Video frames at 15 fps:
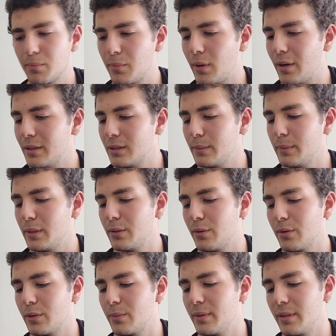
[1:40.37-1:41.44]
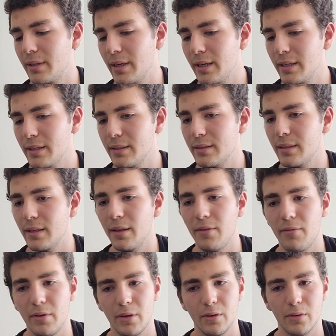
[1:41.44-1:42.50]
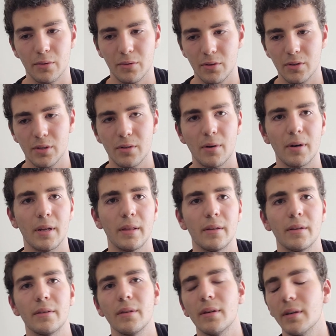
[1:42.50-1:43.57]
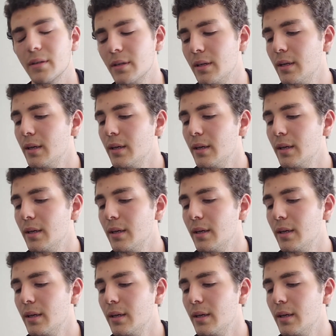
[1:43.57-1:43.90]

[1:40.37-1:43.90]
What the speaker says: possibly going to be the case if you are just starting the guitar,